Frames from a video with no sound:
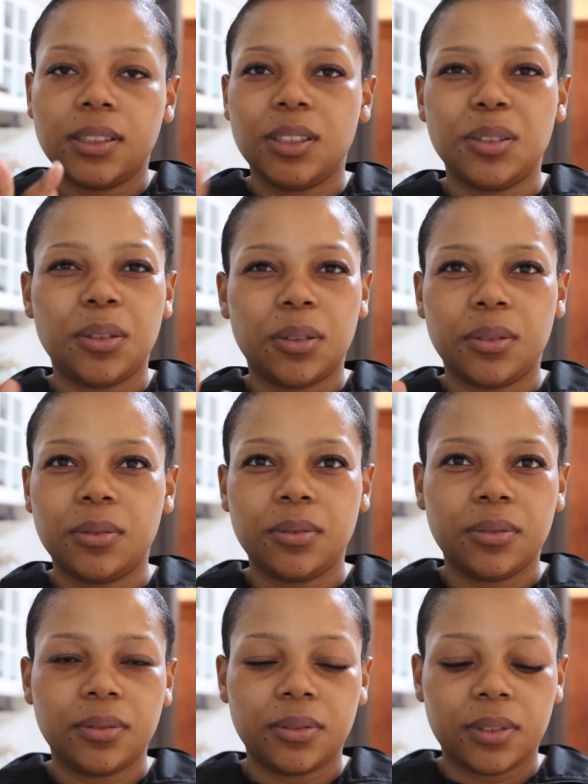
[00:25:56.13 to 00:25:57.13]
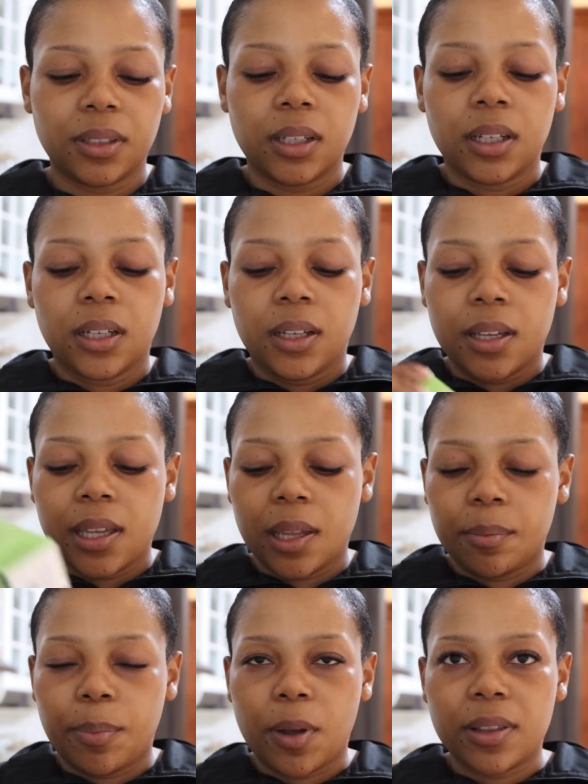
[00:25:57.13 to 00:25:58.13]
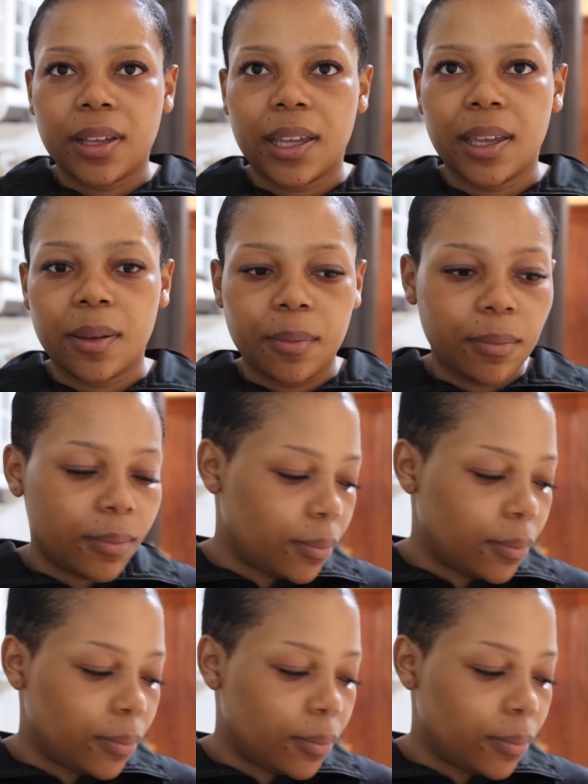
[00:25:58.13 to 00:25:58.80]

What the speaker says: you know, can bother him.